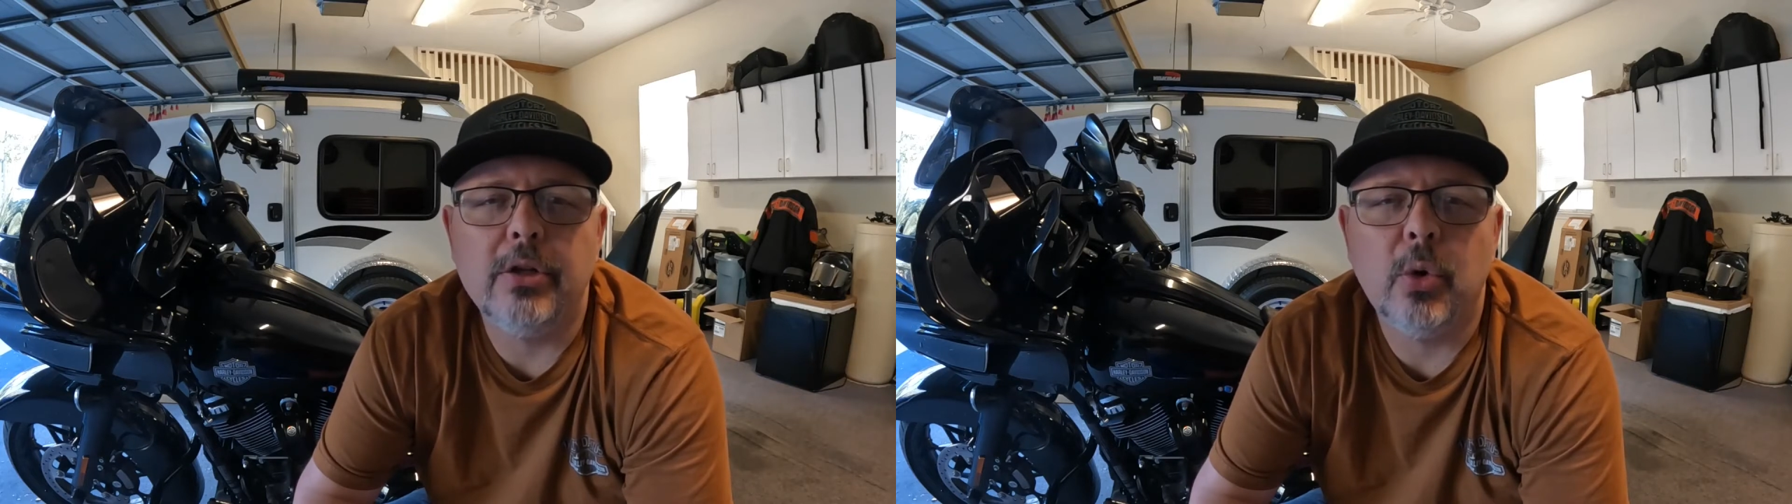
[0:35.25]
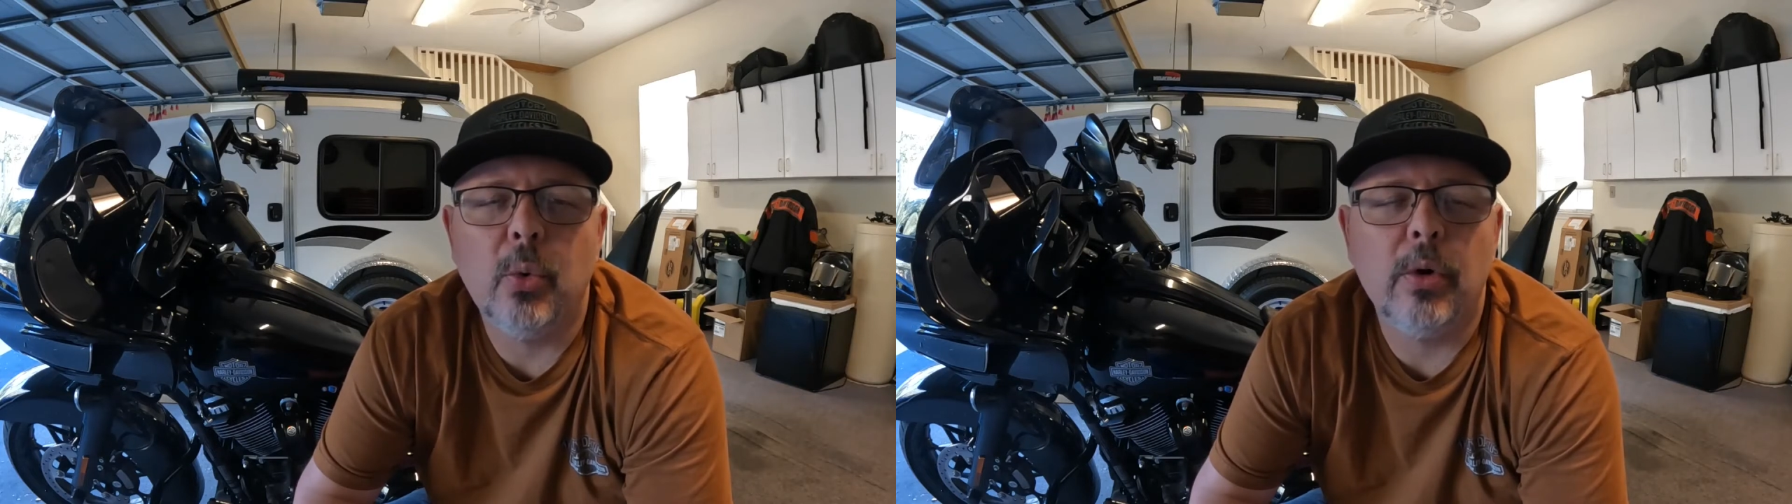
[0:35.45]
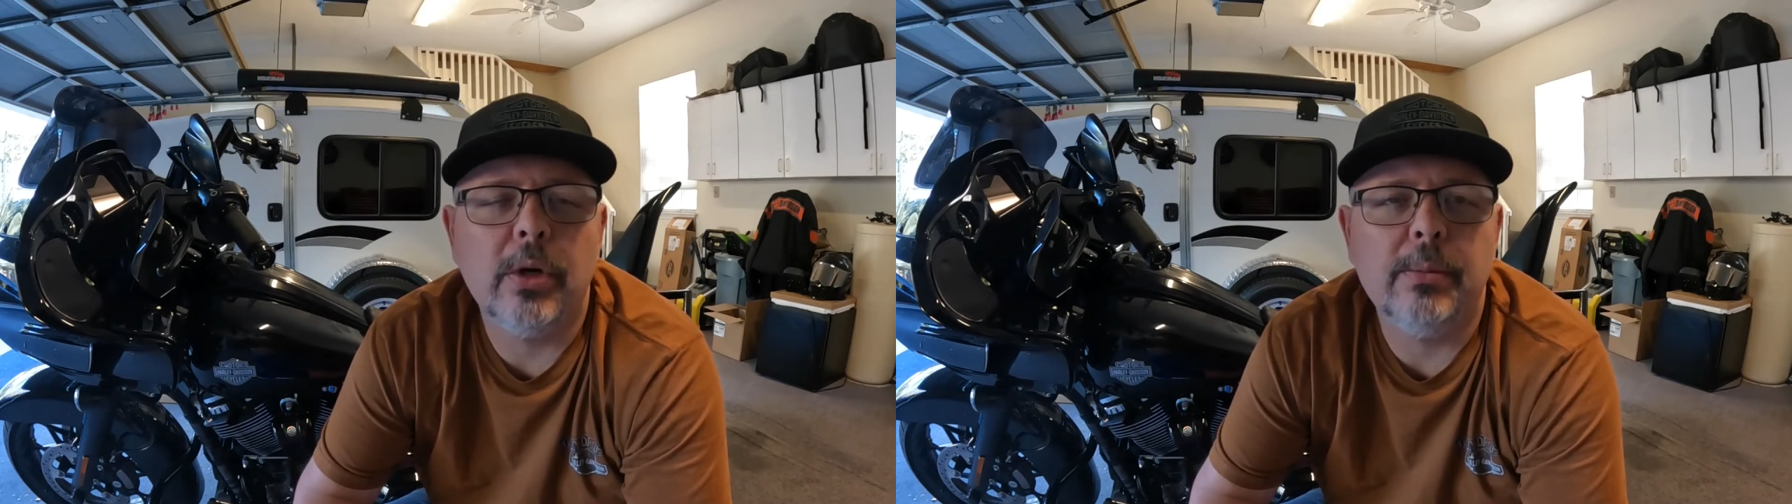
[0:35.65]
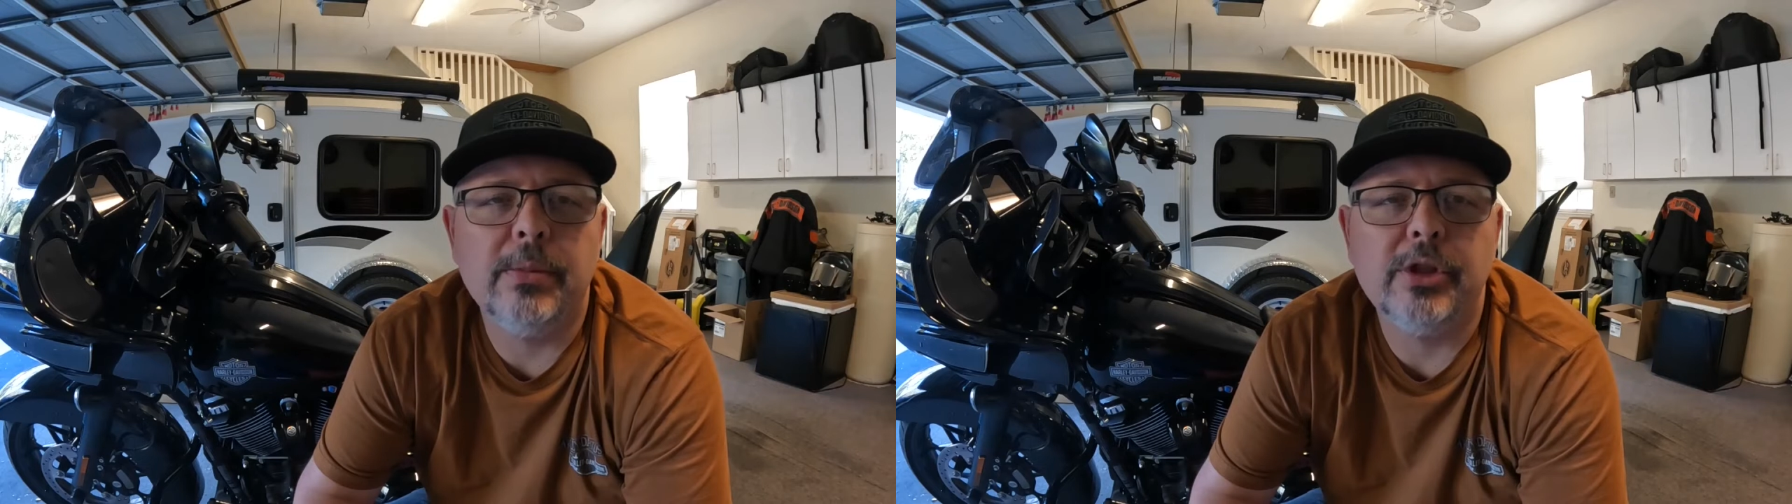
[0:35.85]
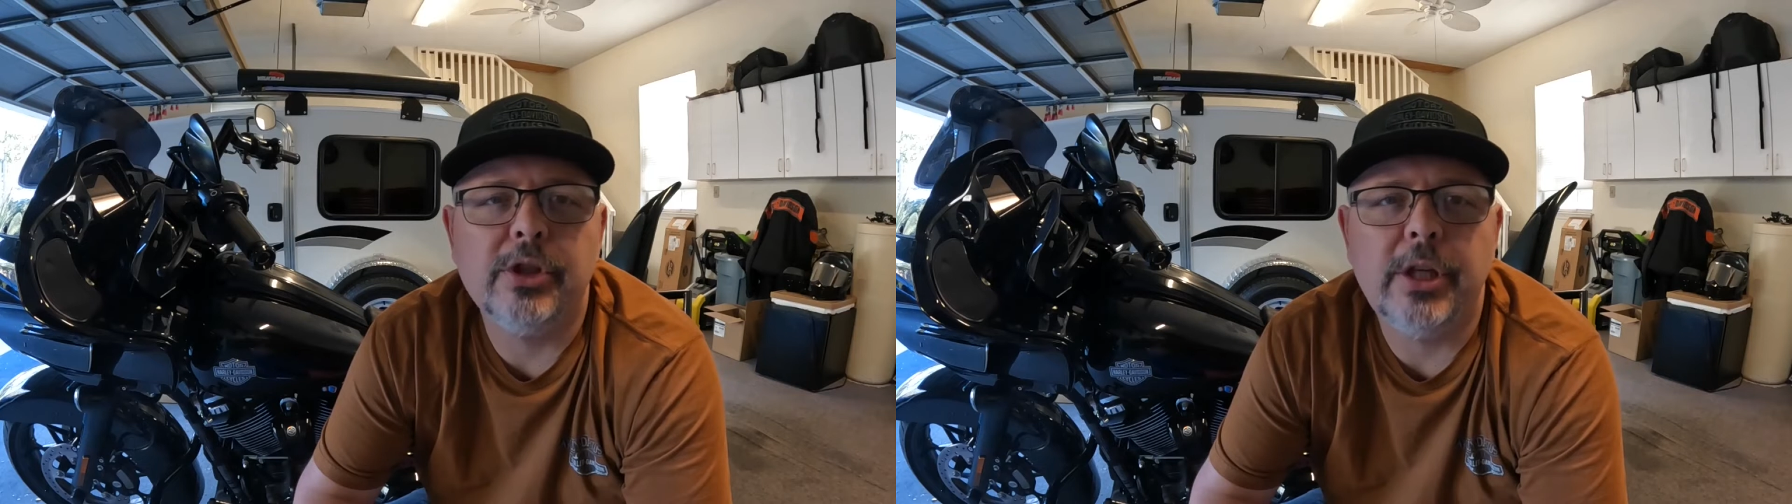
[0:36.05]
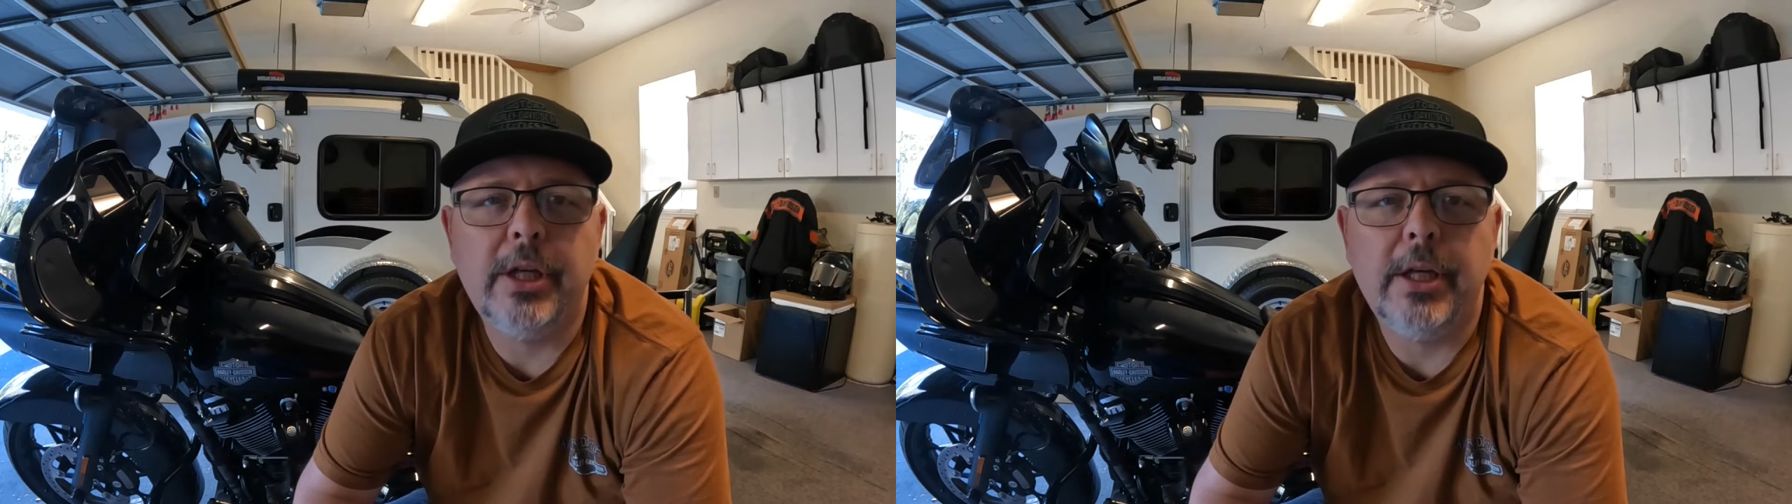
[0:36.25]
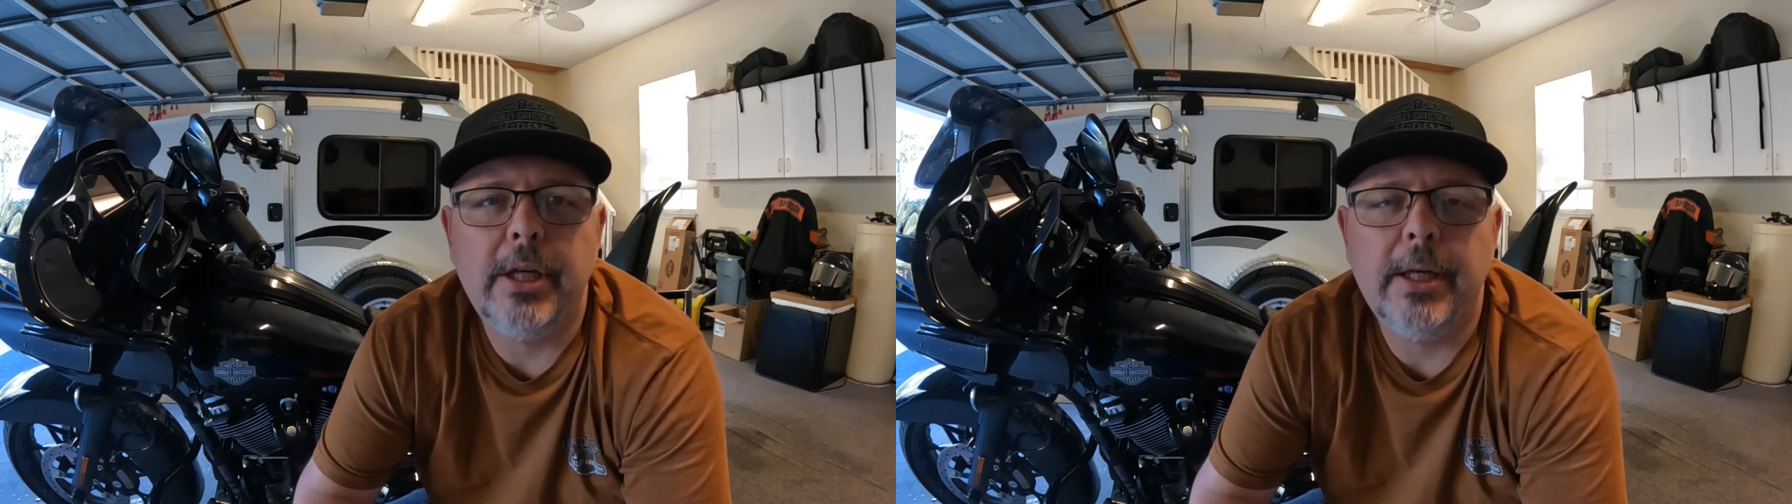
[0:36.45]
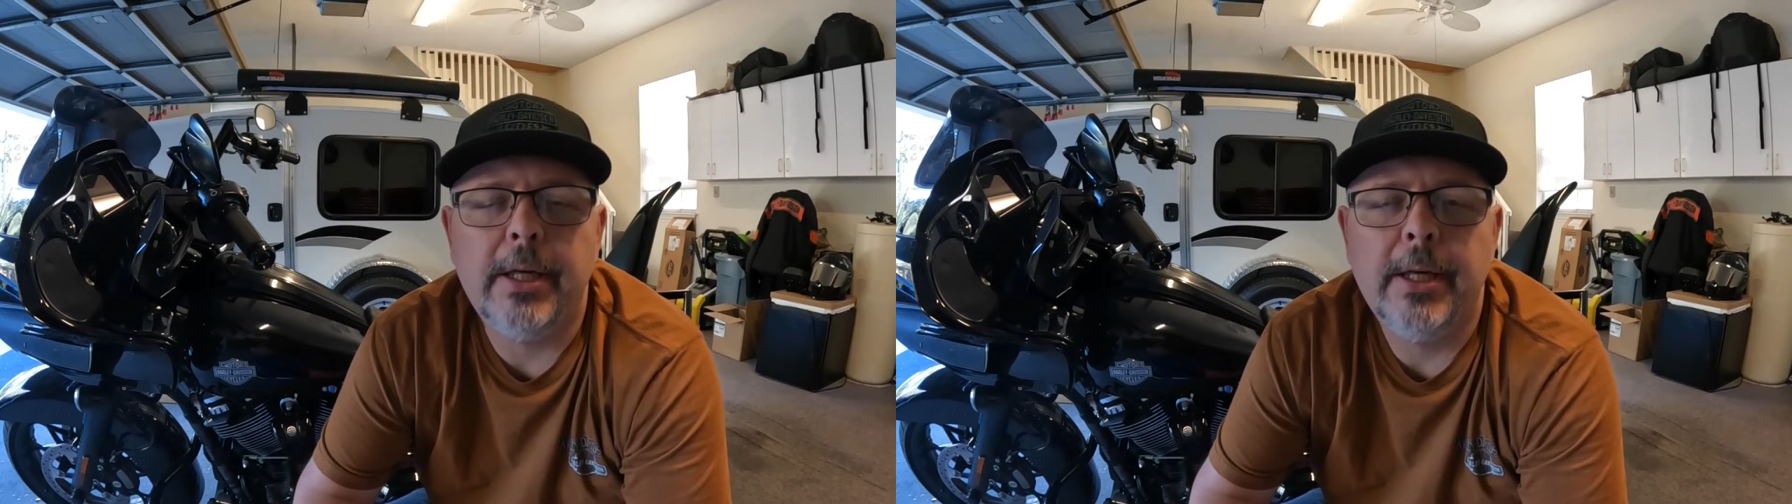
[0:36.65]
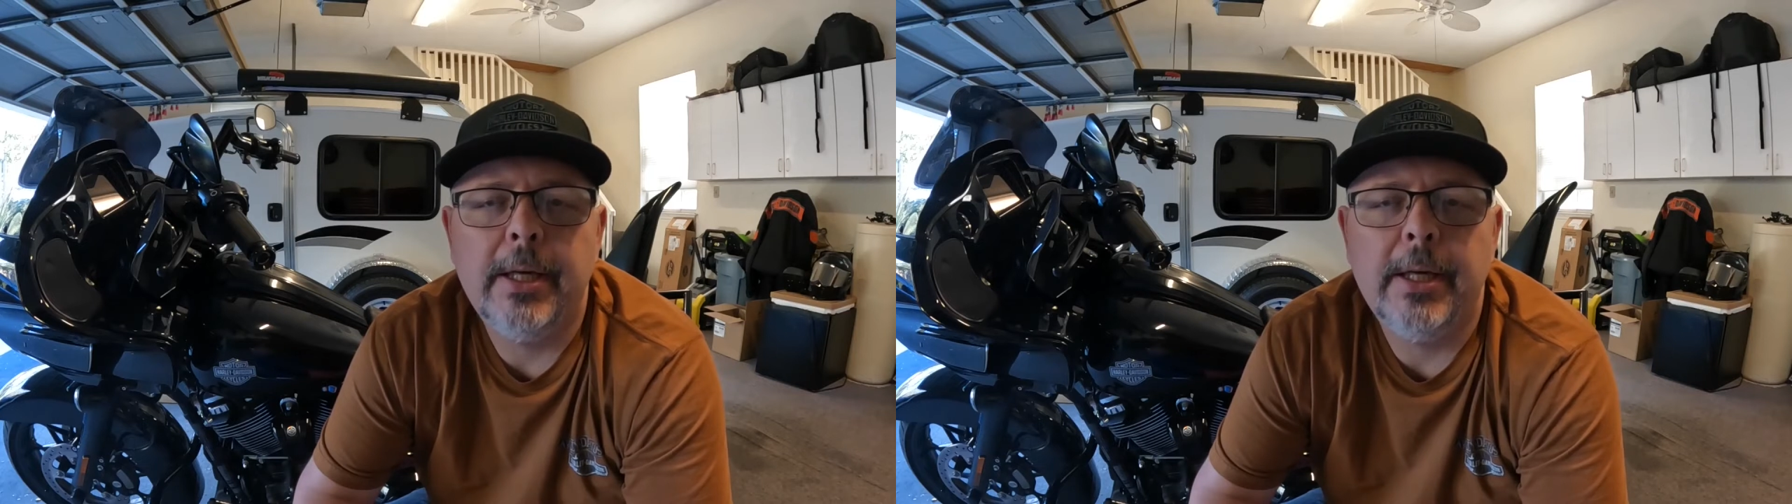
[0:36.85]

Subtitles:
touring machine.